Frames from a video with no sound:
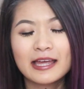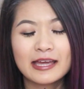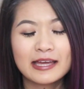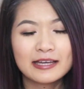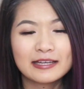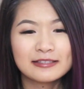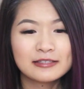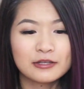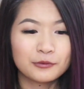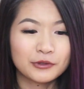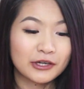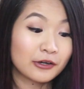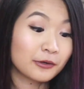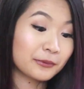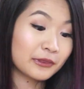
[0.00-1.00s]
And
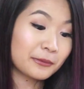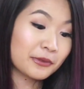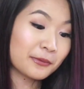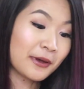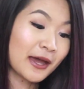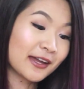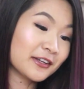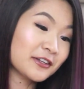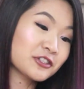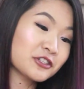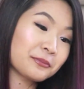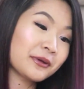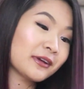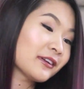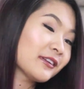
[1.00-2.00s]
when I opened up the package,
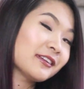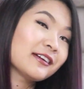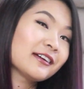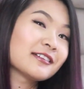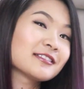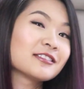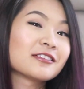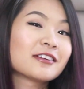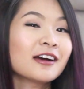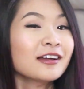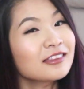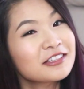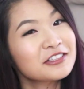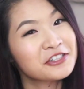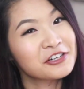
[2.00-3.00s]
apparently I also
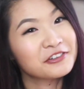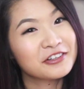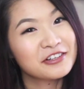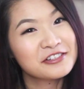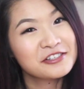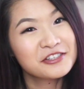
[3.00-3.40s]
cut the choker.